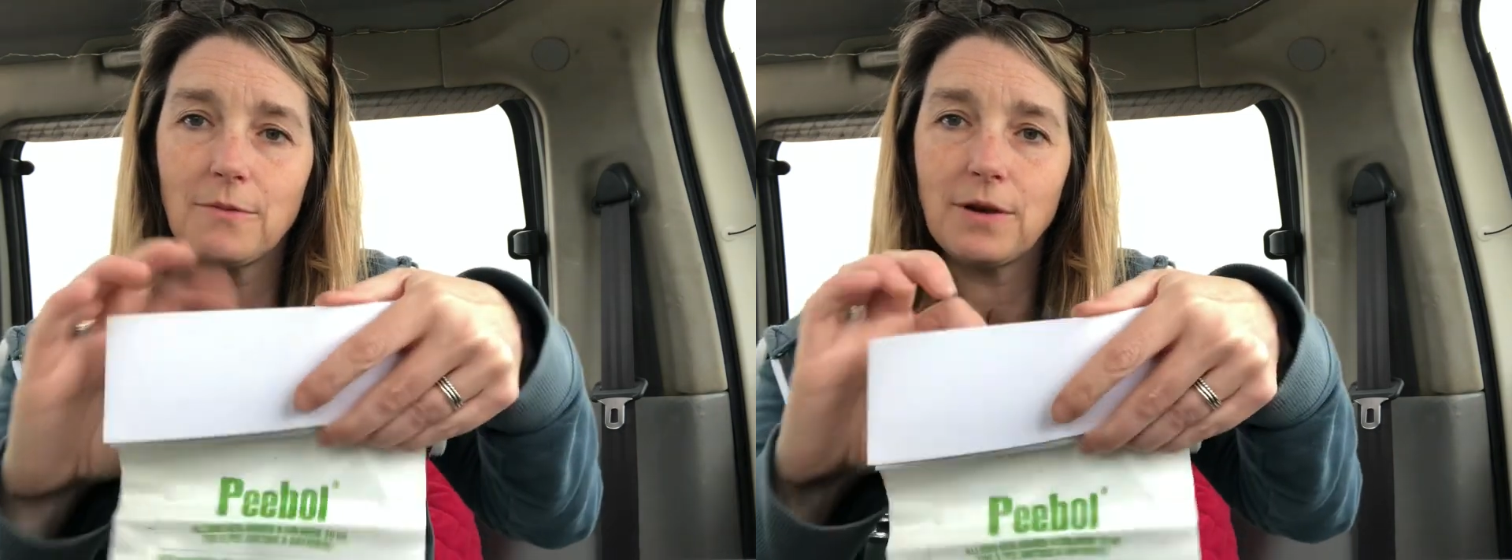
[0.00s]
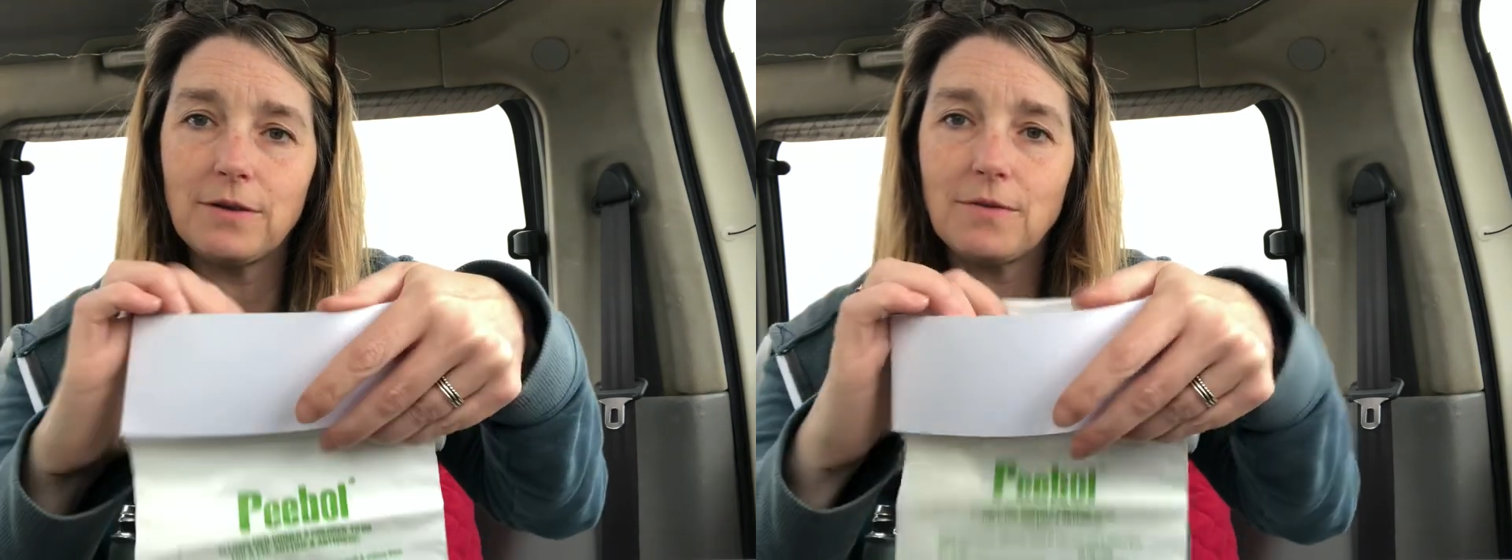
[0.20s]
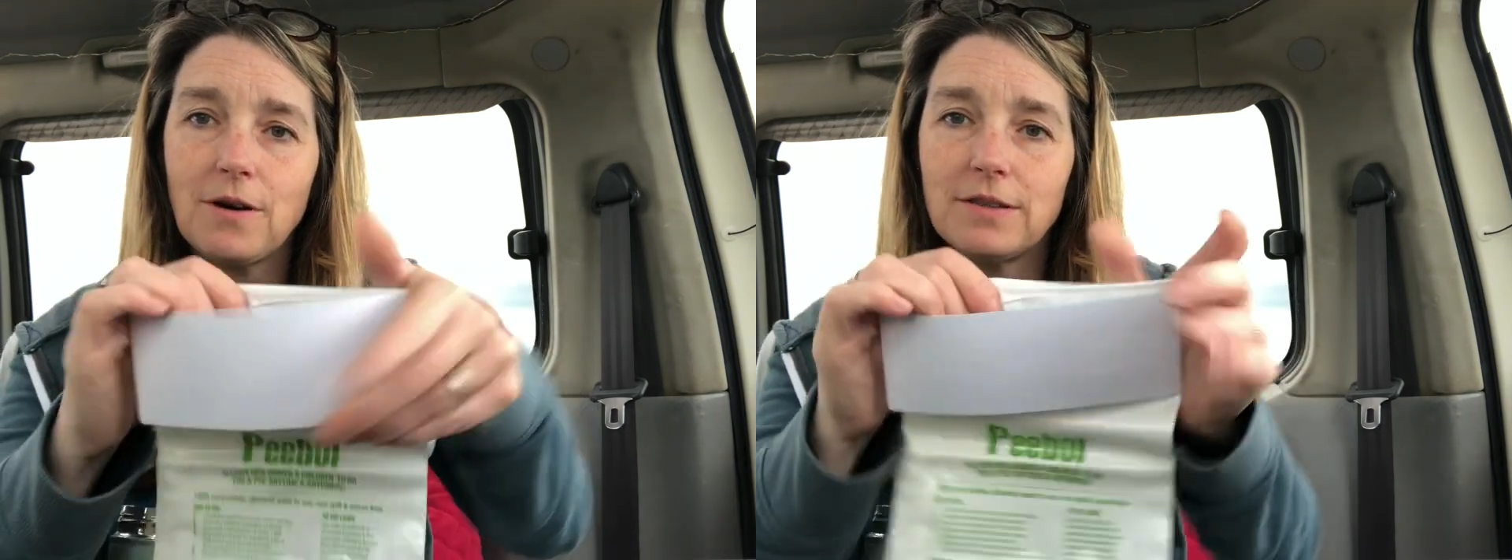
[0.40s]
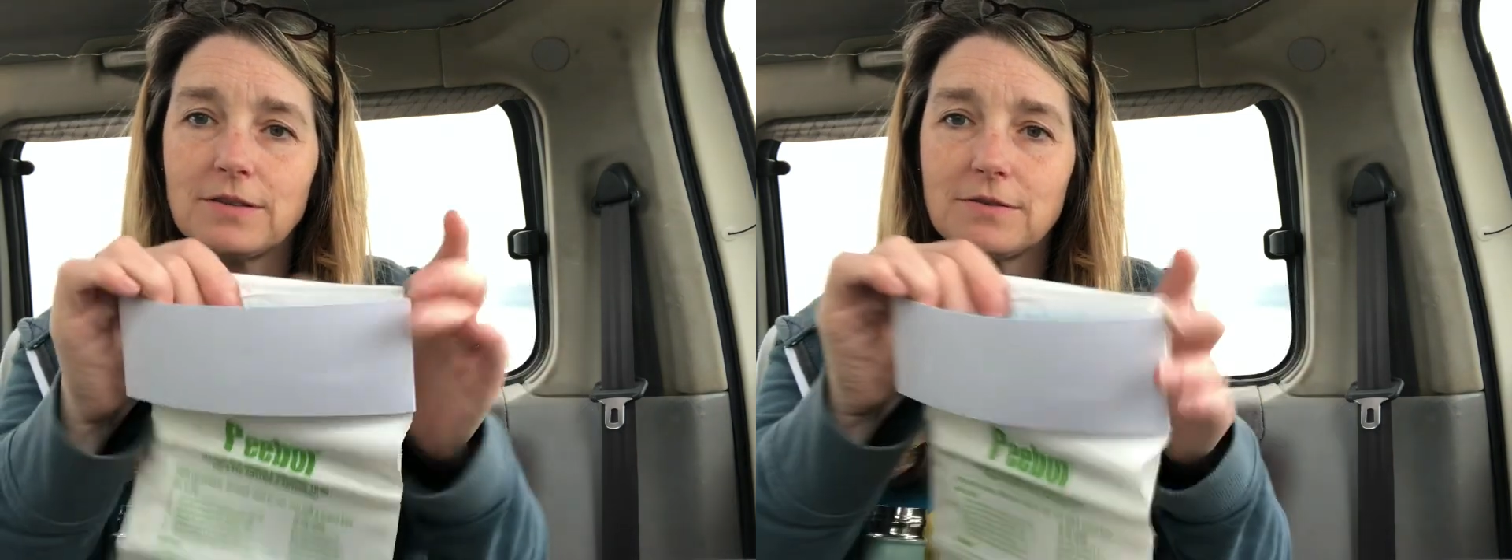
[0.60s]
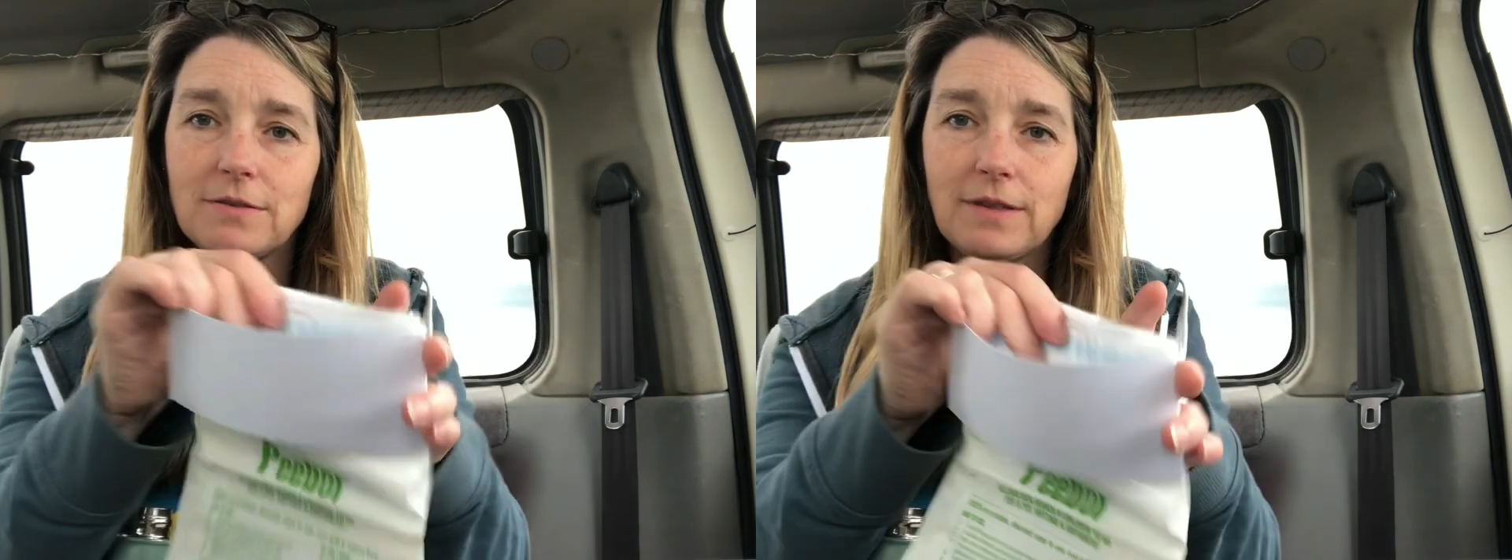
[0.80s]
where you've got this
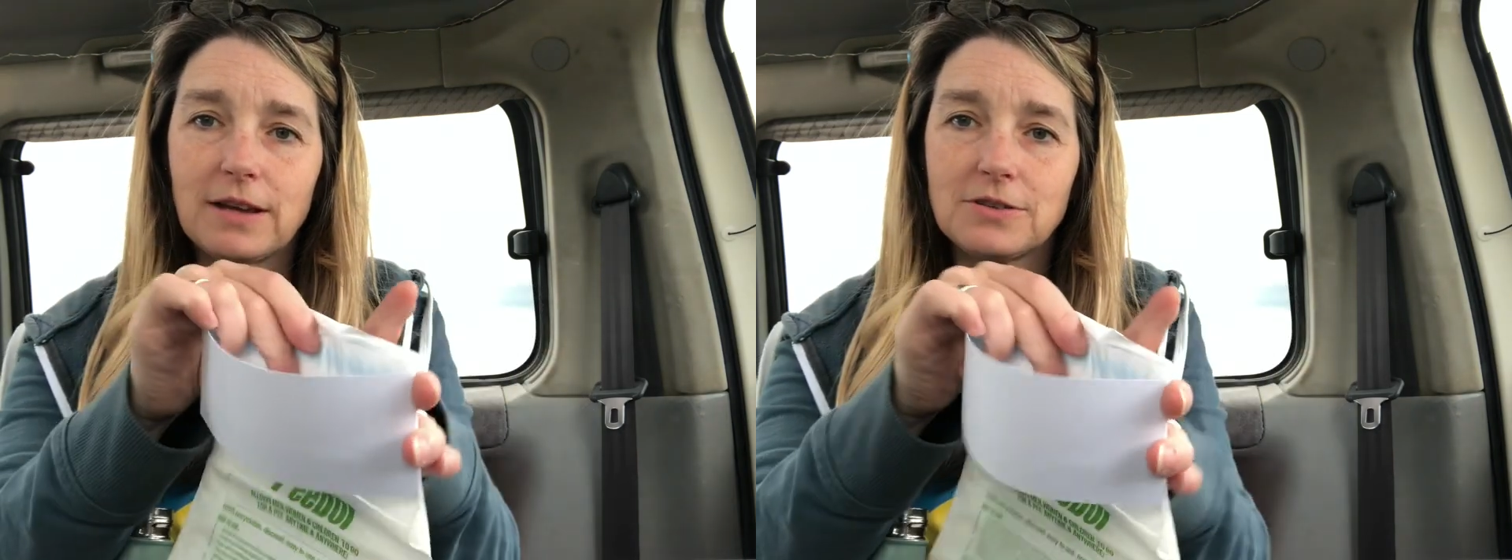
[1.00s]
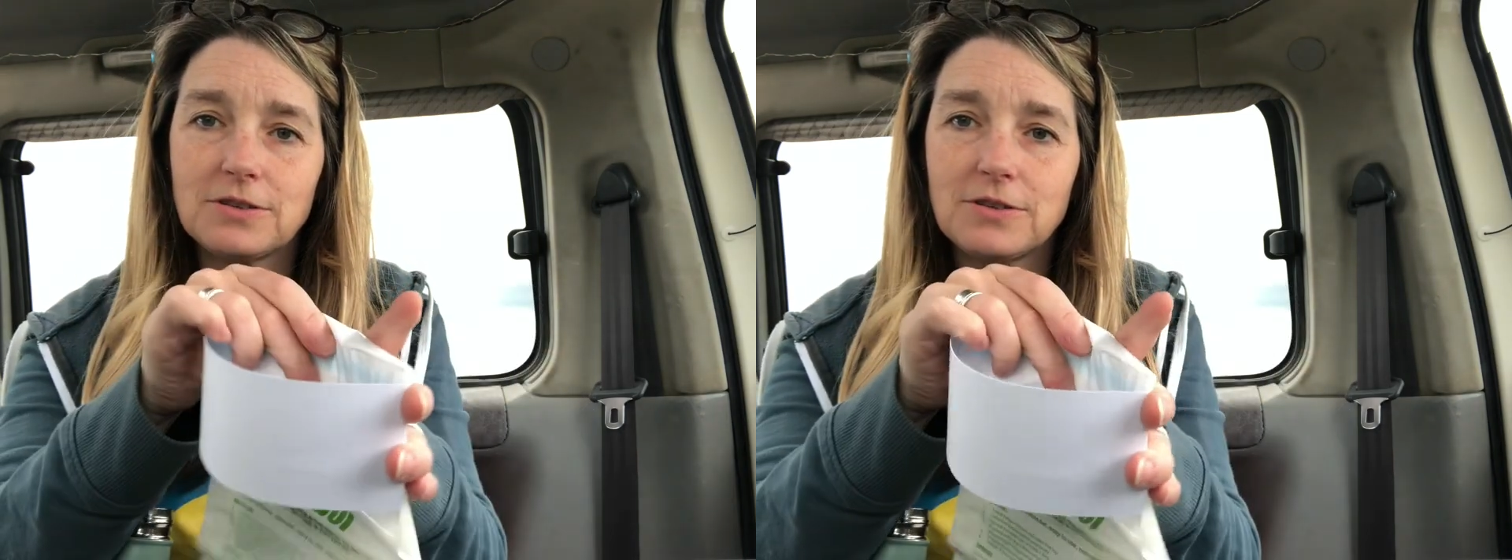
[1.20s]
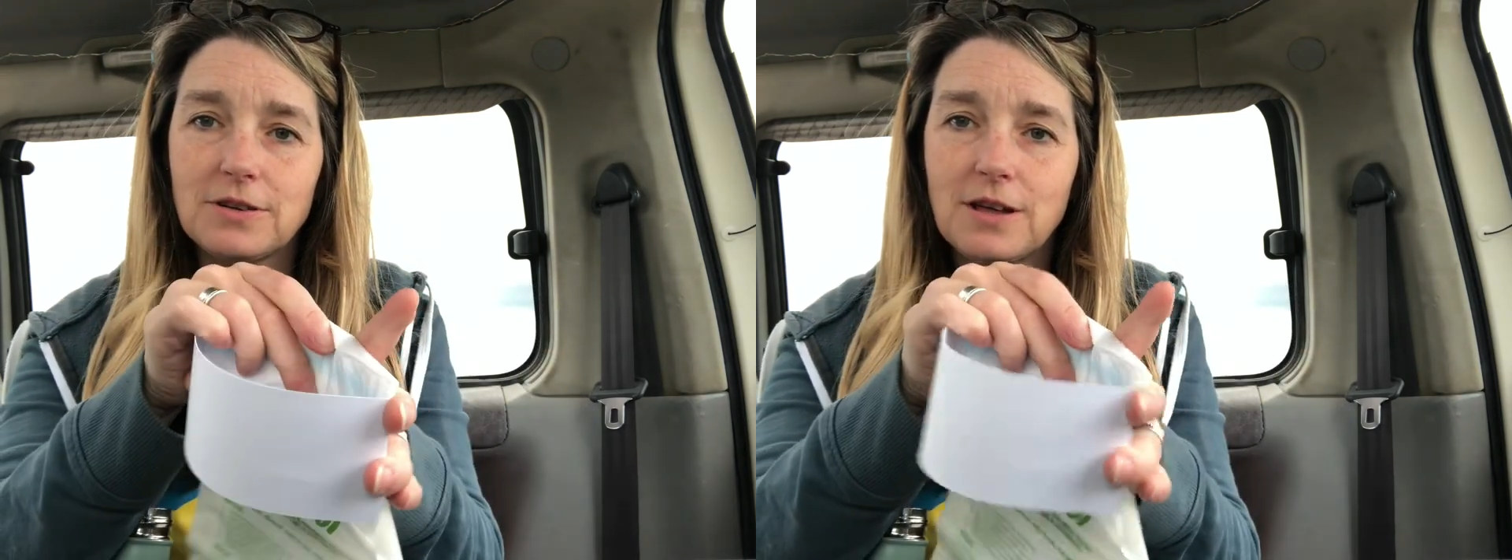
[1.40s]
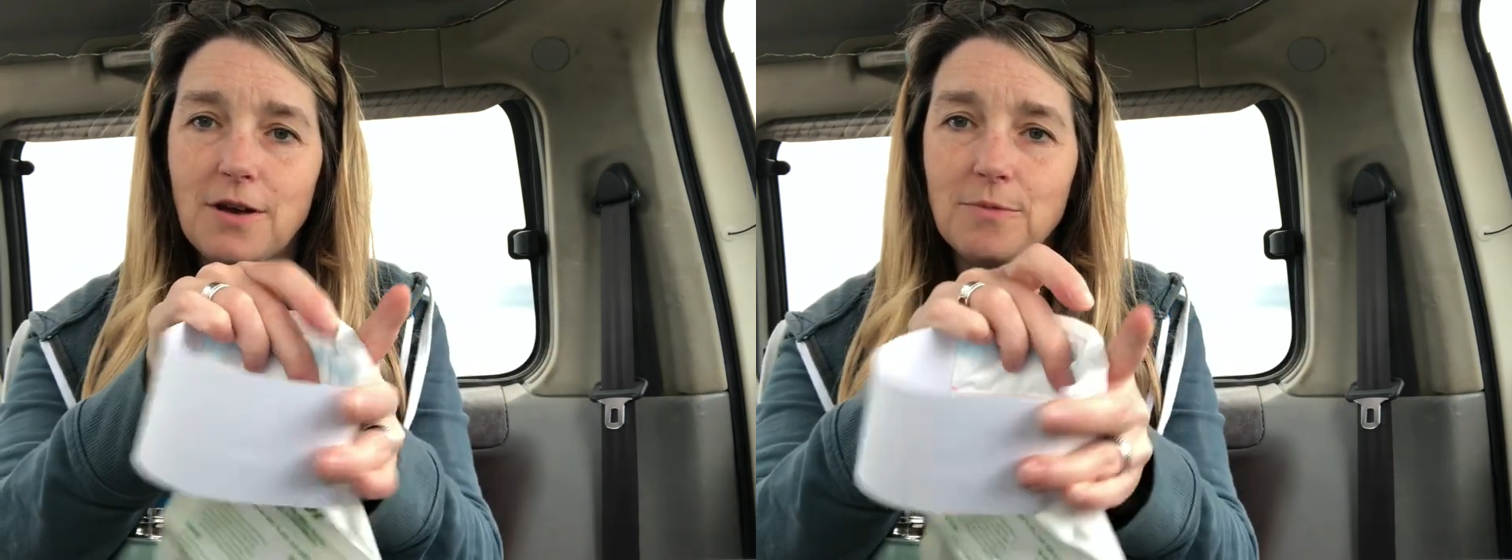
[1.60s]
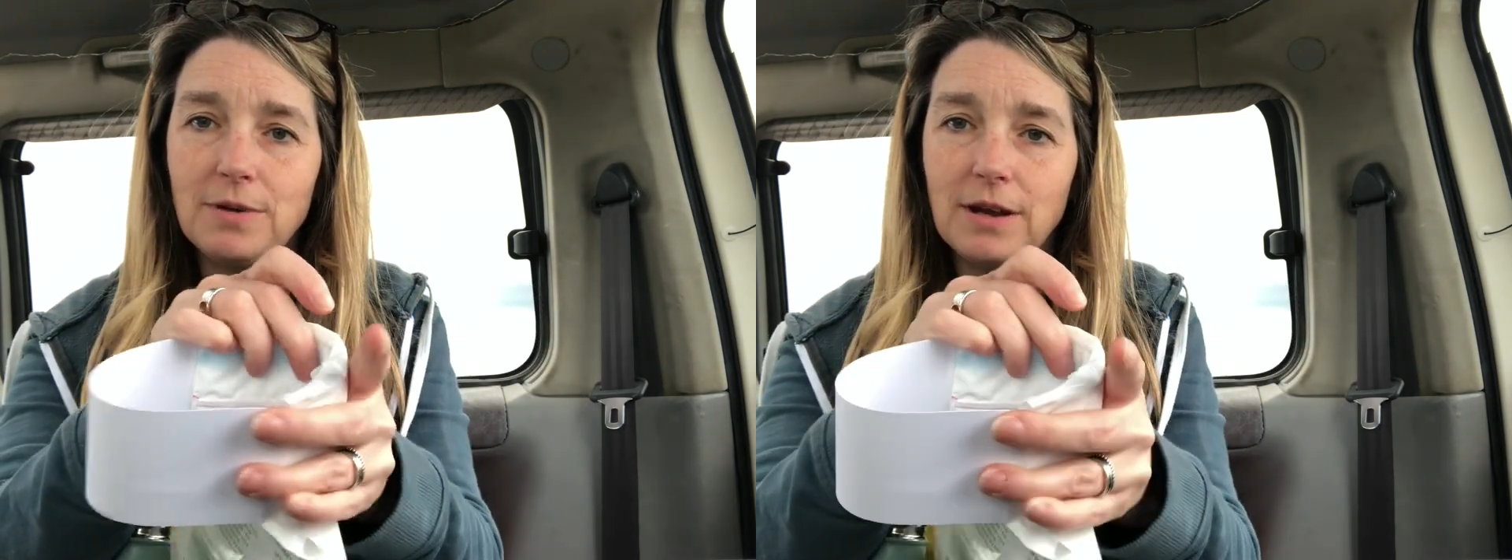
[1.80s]
sort of like sturdy
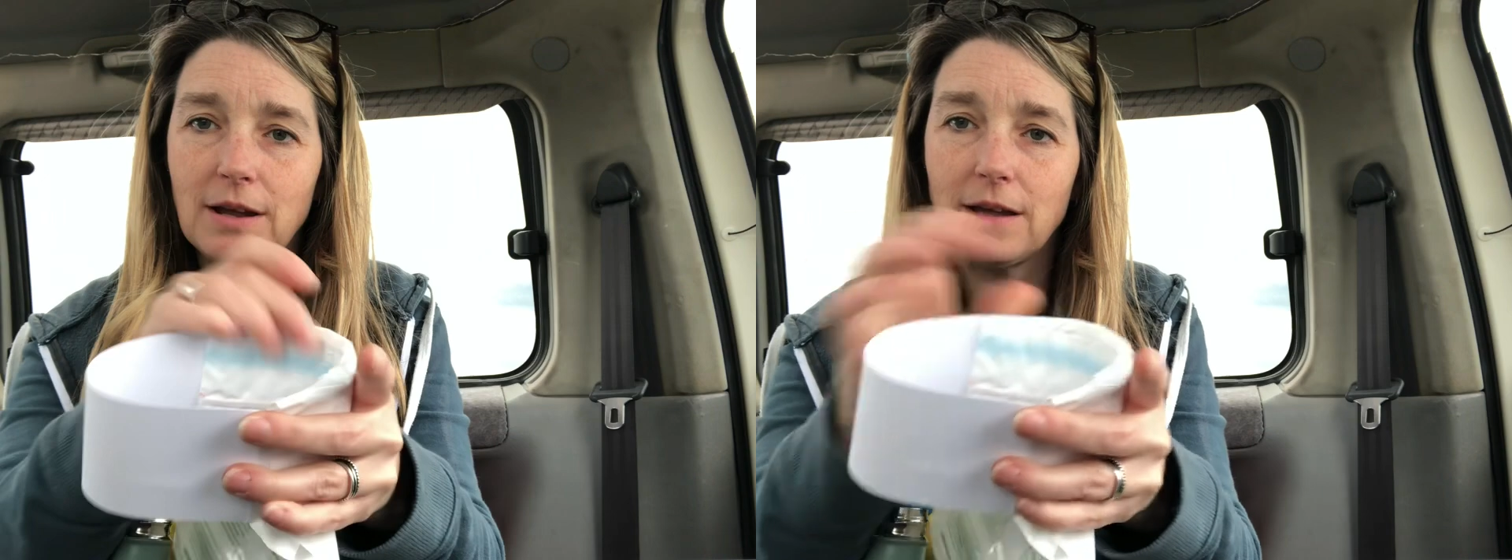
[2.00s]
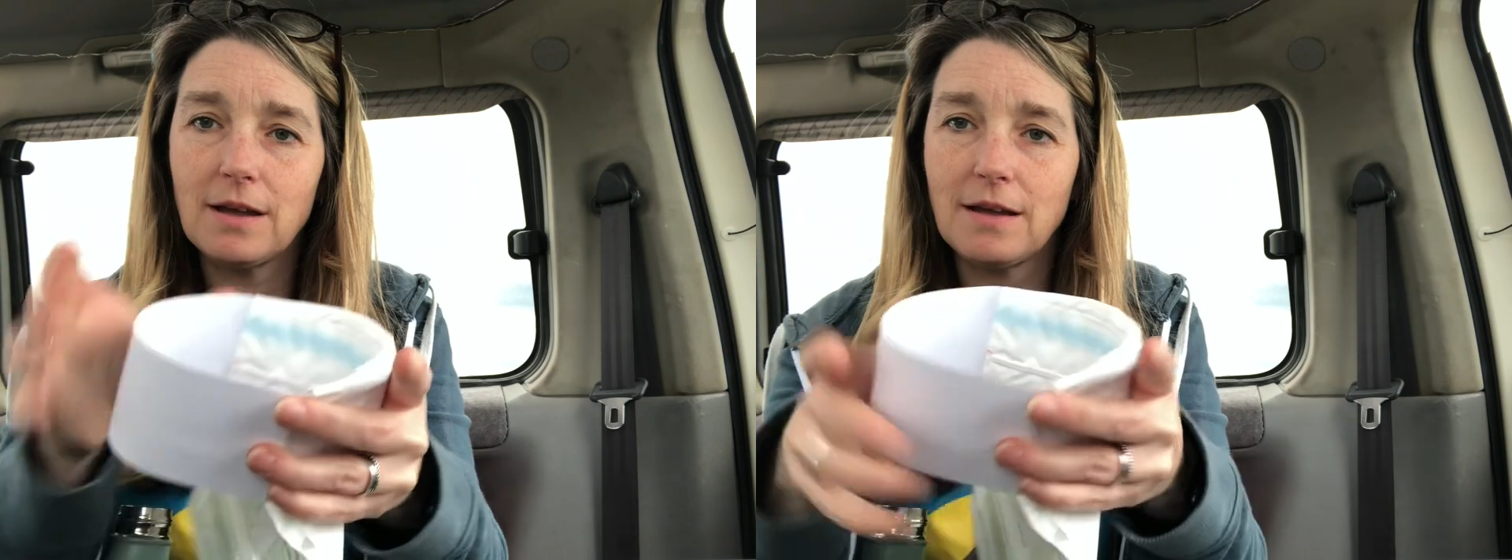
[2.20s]
opening.